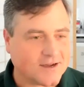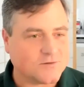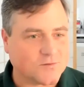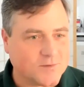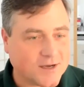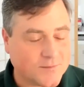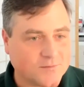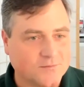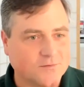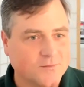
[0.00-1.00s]

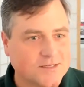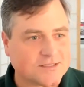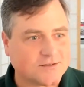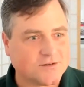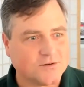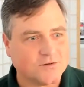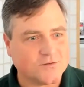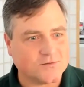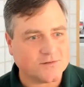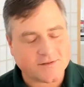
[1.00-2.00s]
I'm remiss
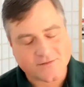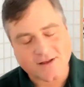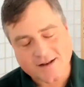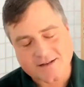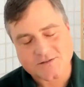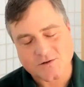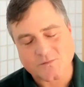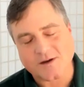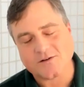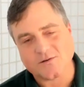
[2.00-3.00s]
to have not asked you
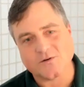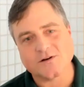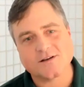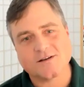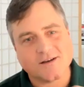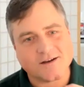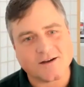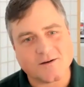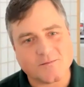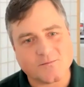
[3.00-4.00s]
about your book.
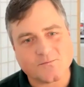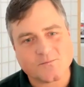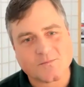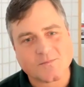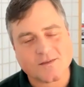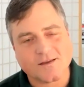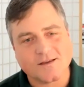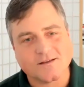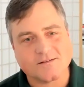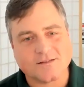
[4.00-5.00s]

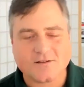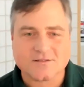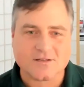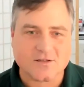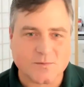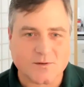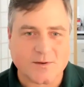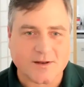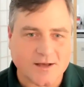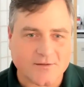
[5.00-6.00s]
Tell us a little bit
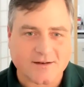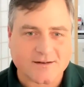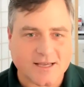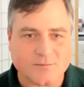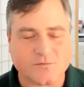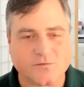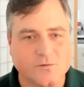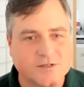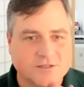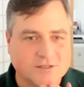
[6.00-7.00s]
about how that came to
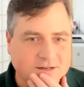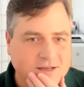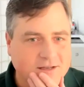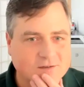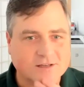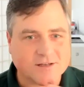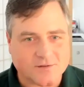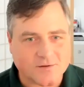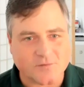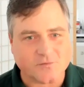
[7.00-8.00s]
fruition. You said
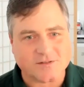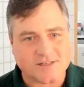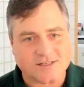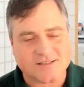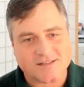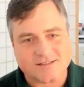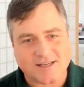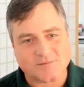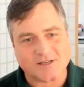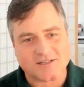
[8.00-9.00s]
you've resisted the
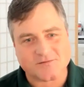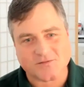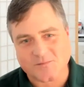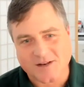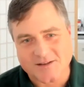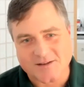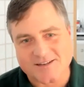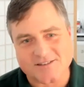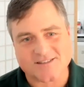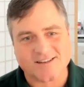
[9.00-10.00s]
temptation for many
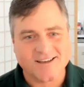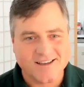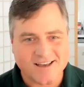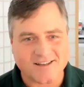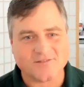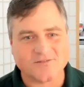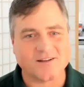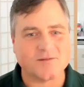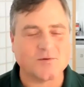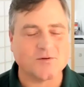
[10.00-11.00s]
years and you
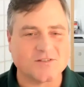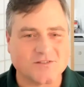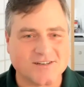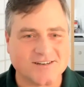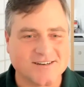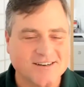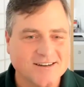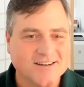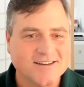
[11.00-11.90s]
finally pulled the trigger.